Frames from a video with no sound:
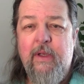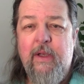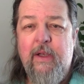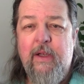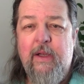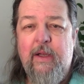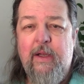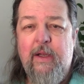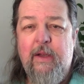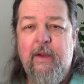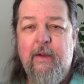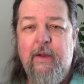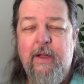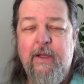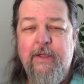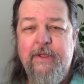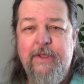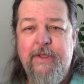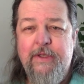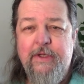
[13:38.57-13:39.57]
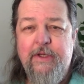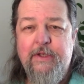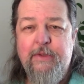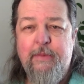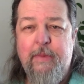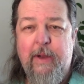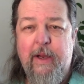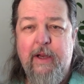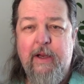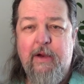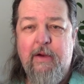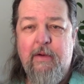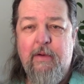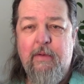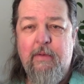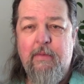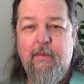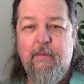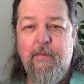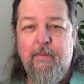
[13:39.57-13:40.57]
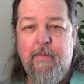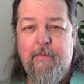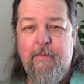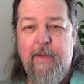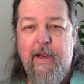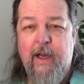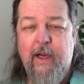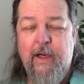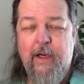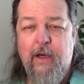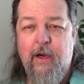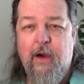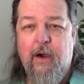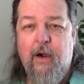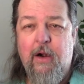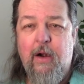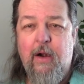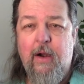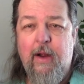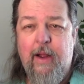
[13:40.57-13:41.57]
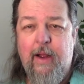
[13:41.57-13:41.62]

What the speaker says: And since it's my card,